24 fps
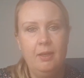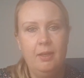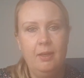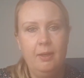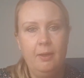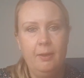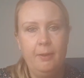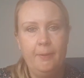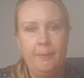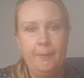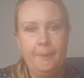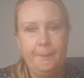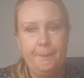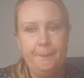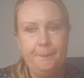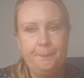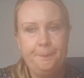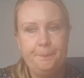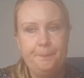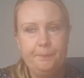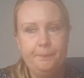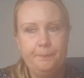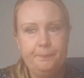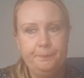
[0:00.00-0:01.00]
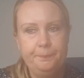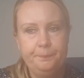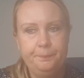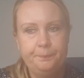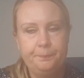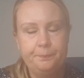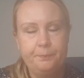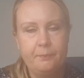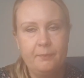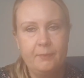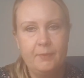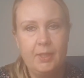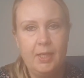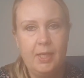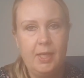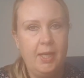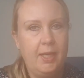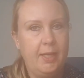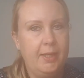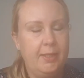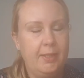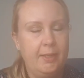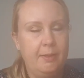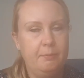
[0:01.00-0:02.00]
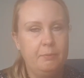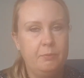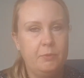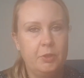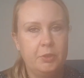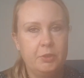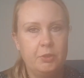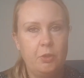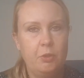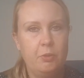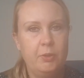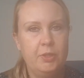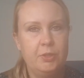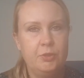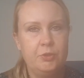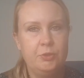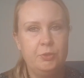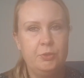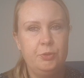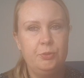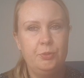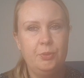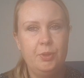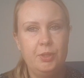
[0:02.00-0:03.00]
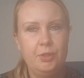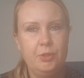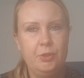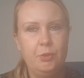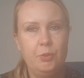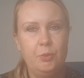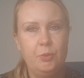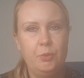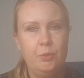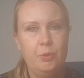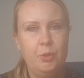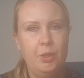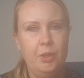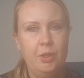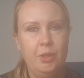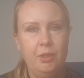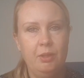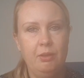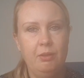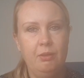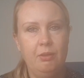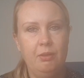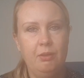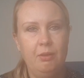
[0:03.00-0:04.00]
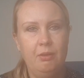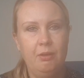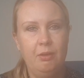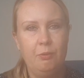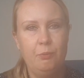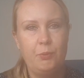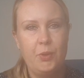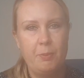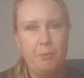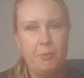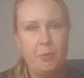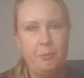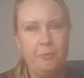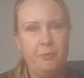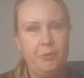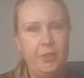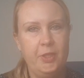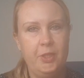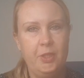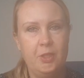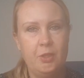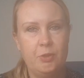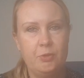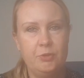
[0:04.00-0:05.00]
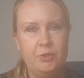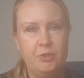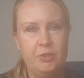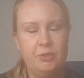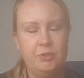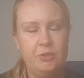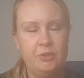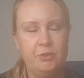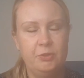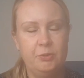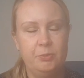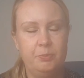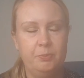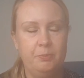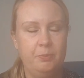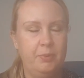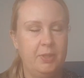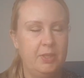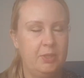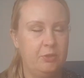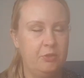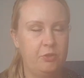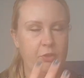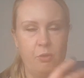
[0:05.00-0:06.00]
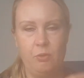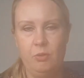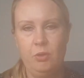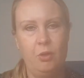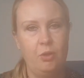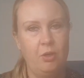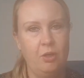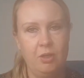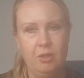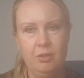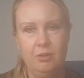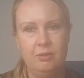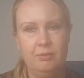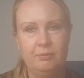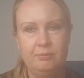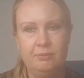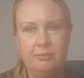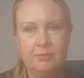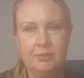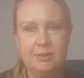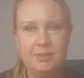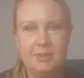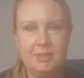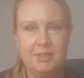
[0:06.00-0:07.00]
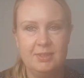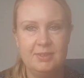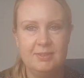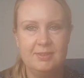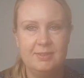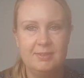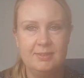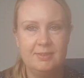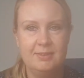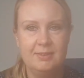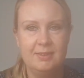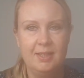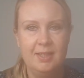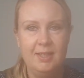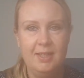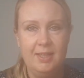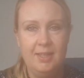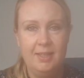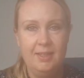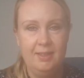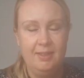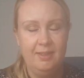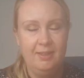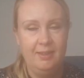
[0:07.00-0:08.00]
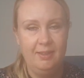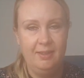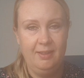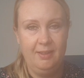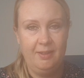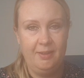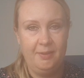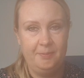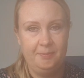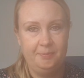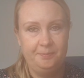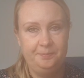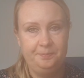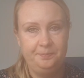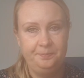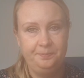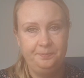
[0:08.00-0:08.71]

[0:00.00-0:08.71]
I am not going to do a new wrap up video since it's been so long since I